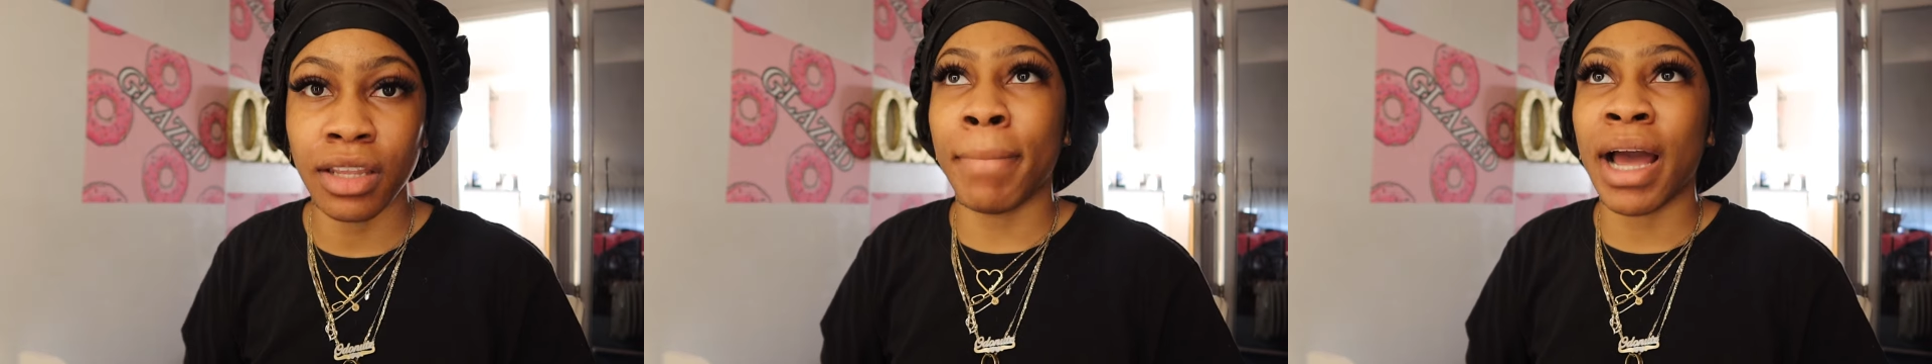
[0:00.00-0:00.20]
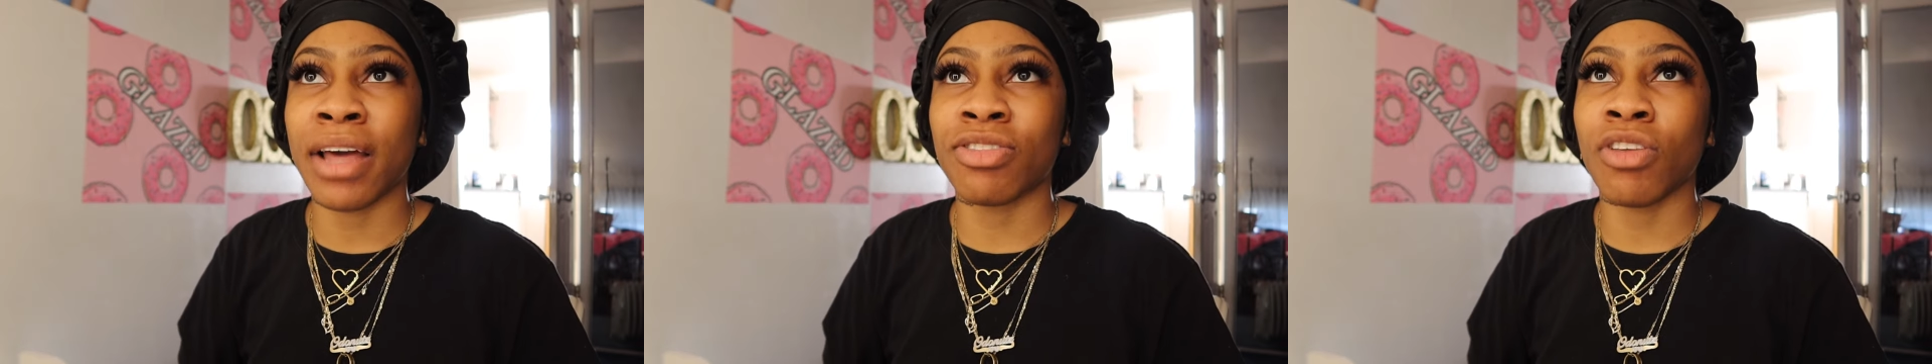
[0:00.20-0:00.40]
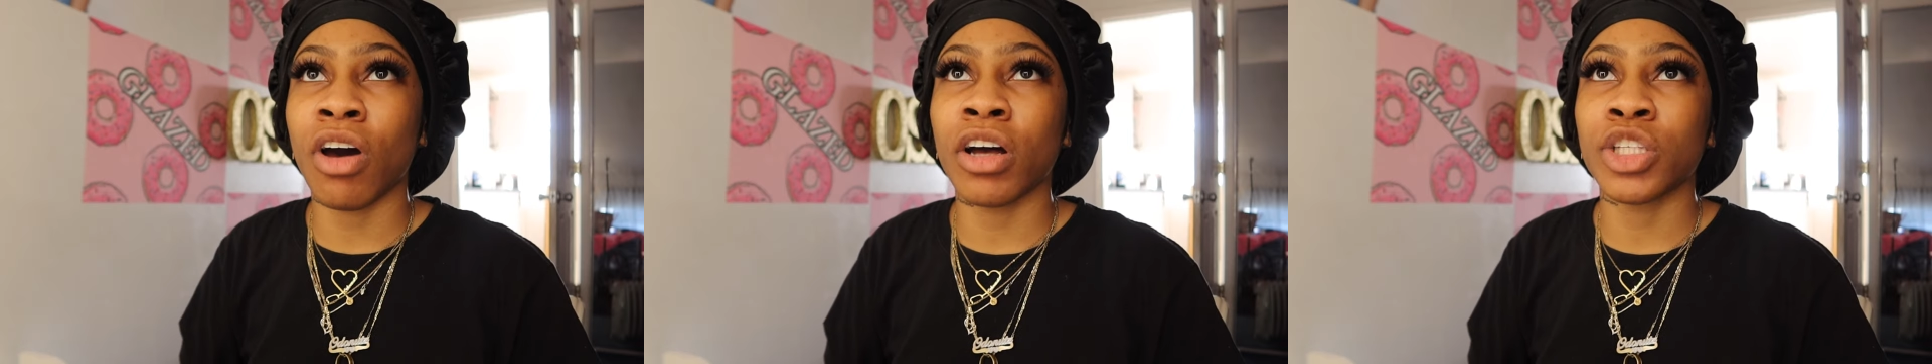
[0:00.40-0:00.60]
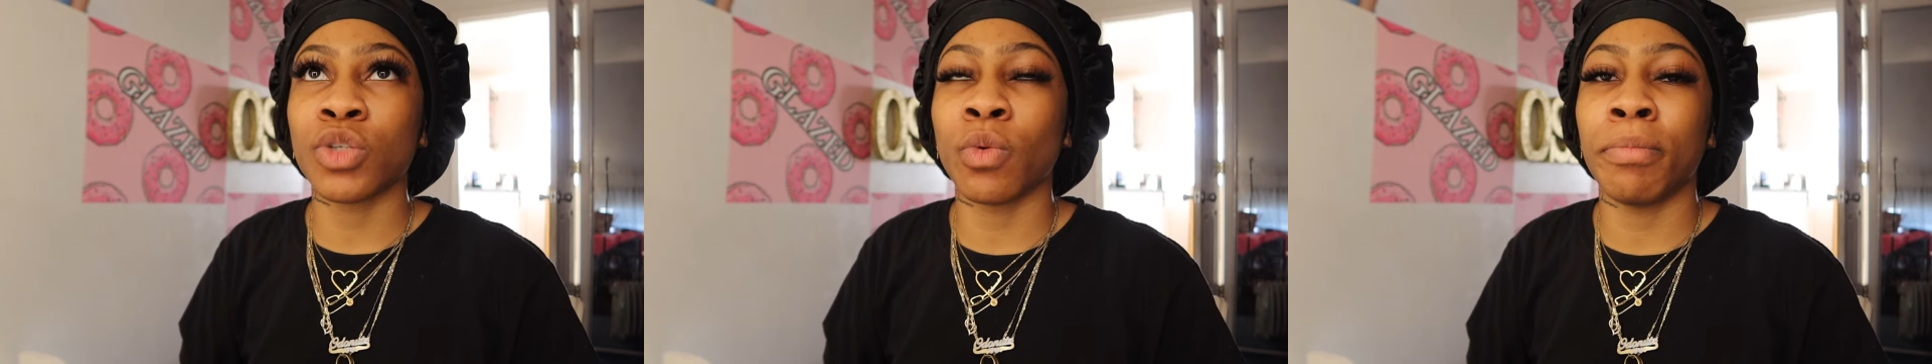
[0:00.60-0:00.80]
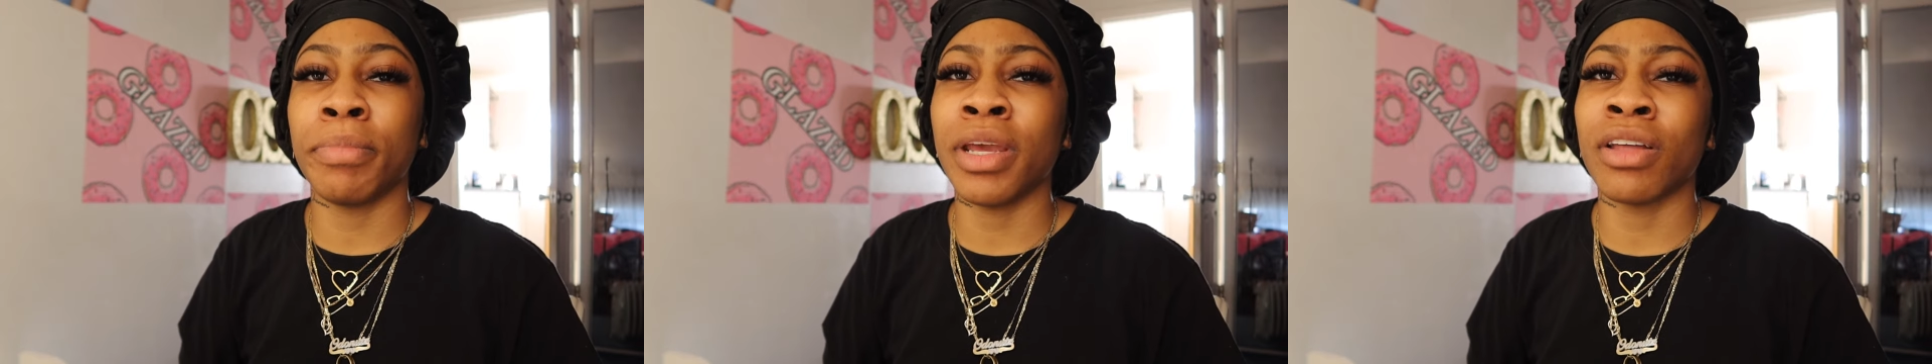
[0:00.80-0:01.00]
My thoughts
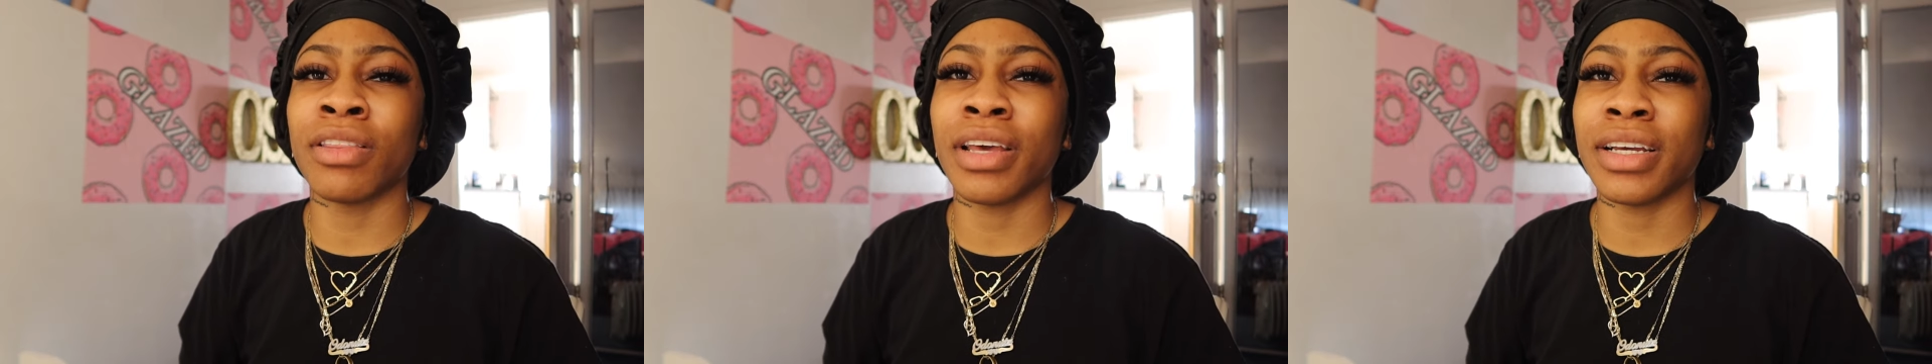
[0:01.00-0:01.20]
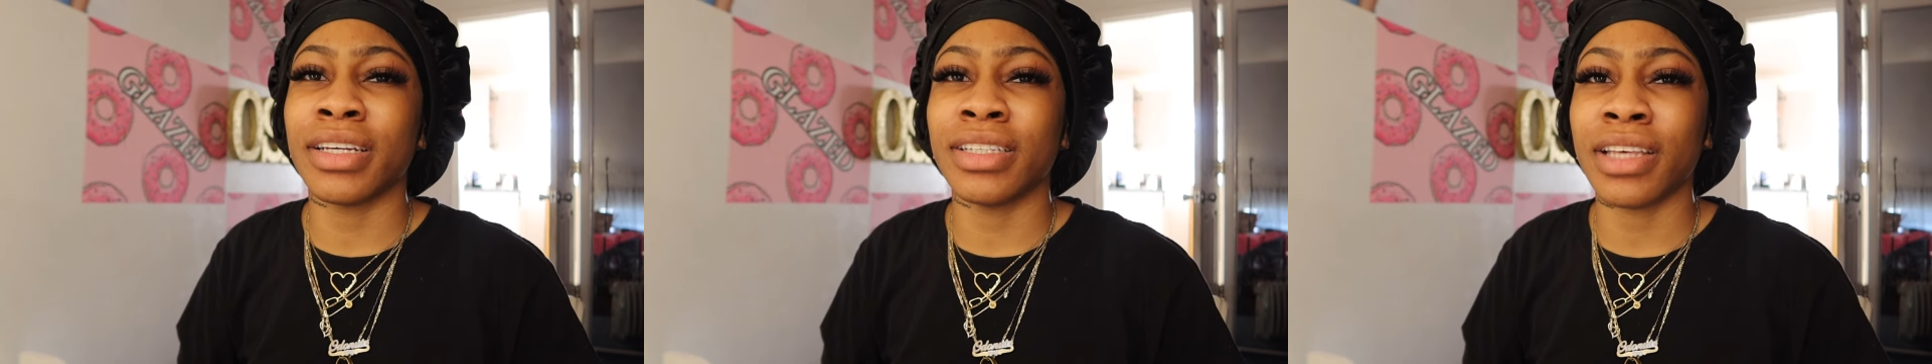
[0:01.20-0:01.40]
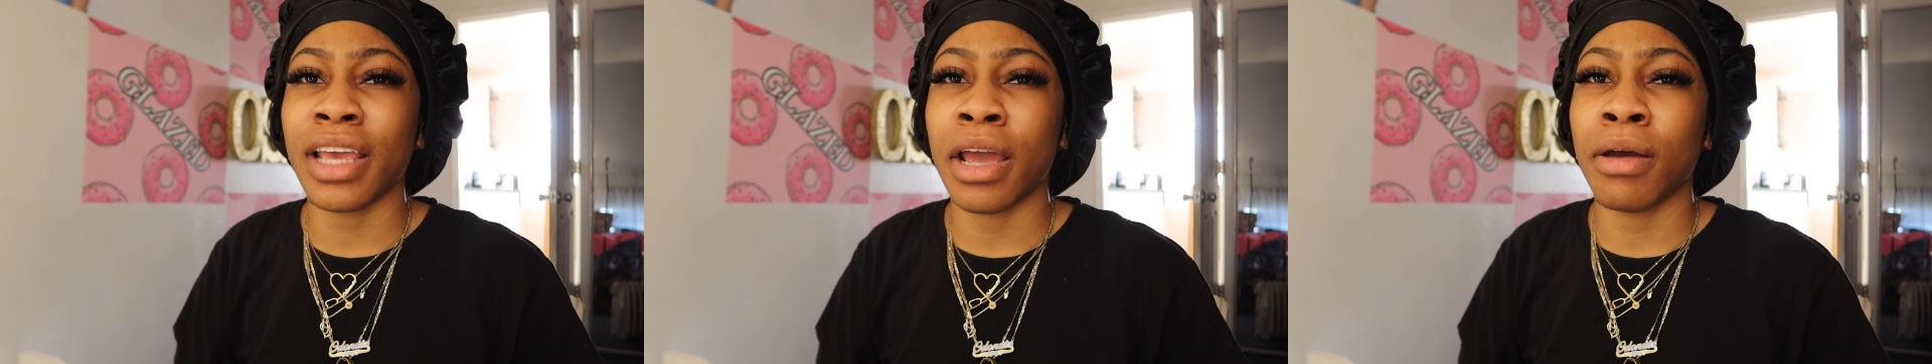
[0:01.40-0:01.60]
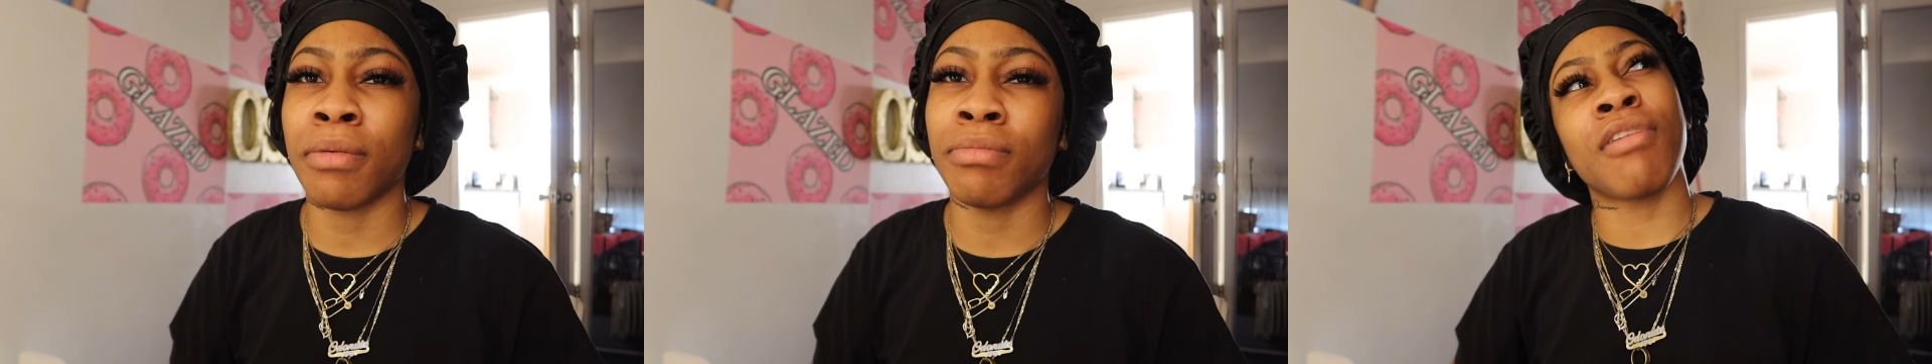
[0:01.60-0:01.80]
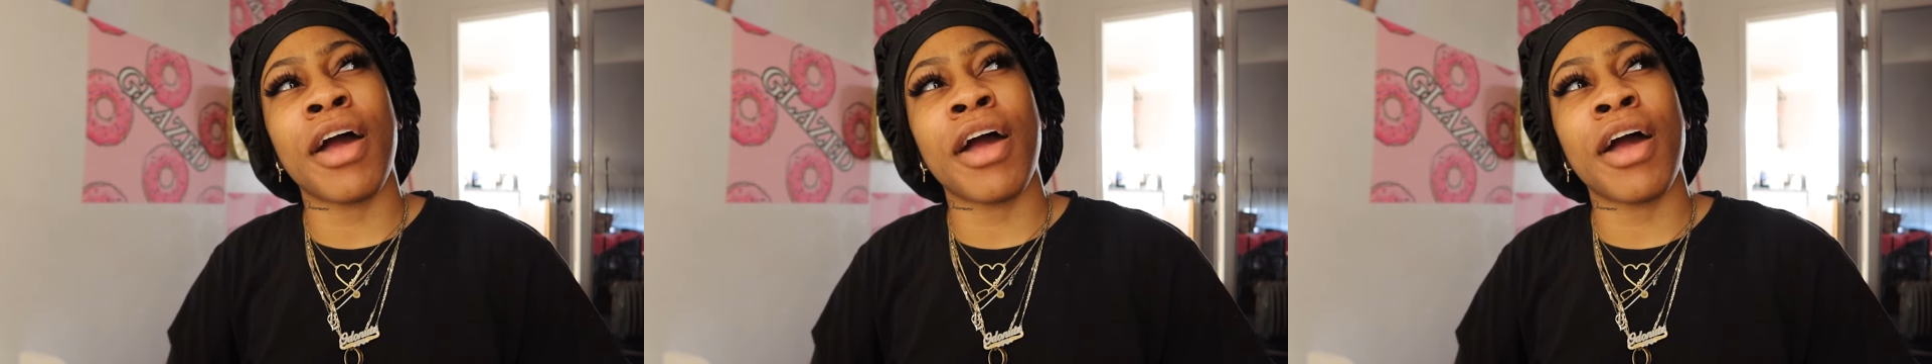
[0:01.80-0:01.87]
would be on the exam